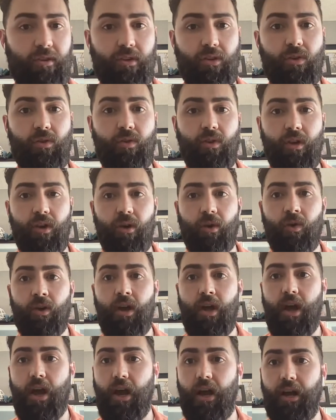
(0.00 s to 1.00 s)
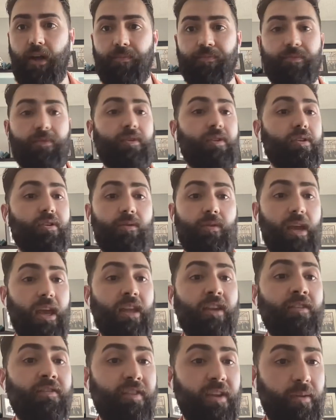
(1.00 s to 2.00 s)

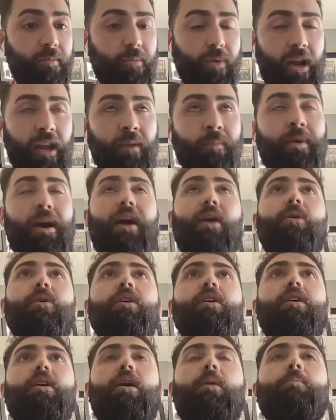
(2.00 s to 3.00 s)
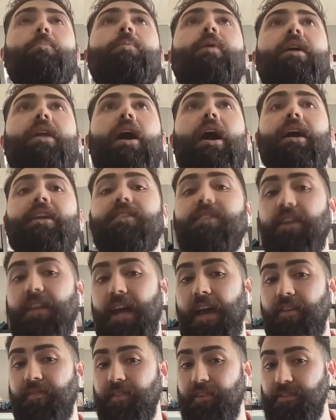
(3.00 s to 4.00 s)
infinite brain power, but I did
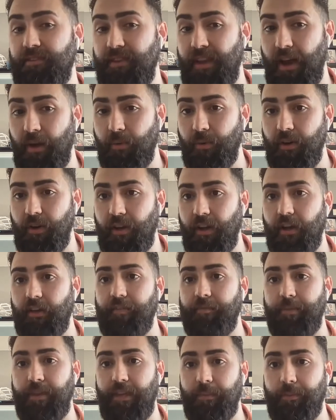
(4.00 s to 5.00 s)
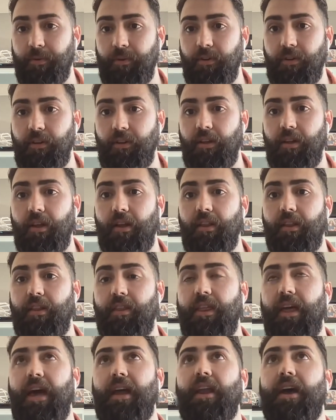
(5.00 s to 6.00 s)
have this network of people
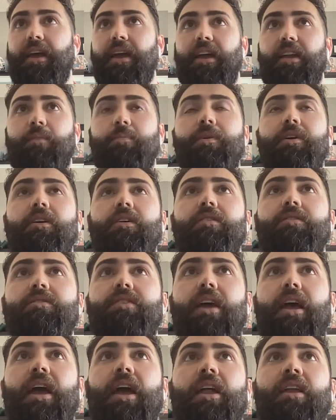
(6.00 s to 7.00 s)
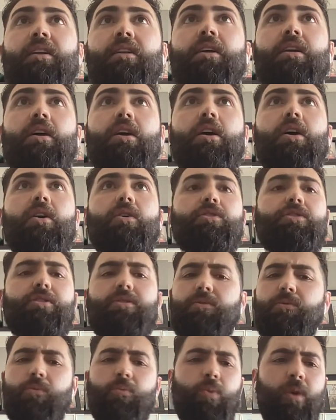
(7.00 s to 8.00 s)
that I had built and
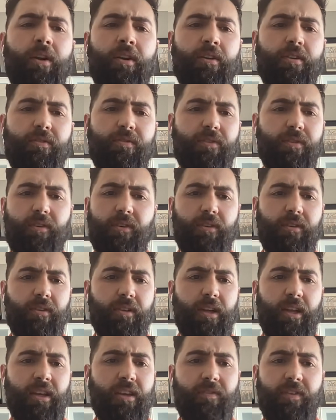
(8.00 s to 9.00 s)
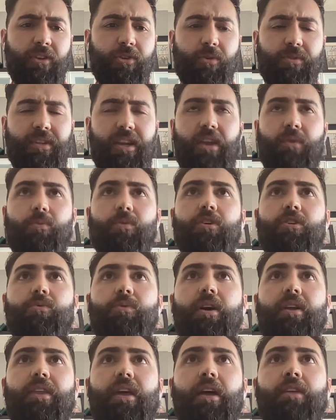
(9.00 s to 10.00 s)
just wonderful individuals that I'd worked
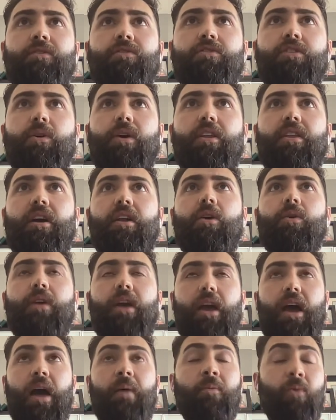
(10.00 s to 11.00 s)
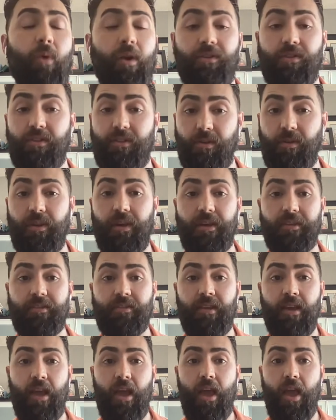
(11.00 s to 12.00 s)
with. And so I thought, okay, I'm going to do this,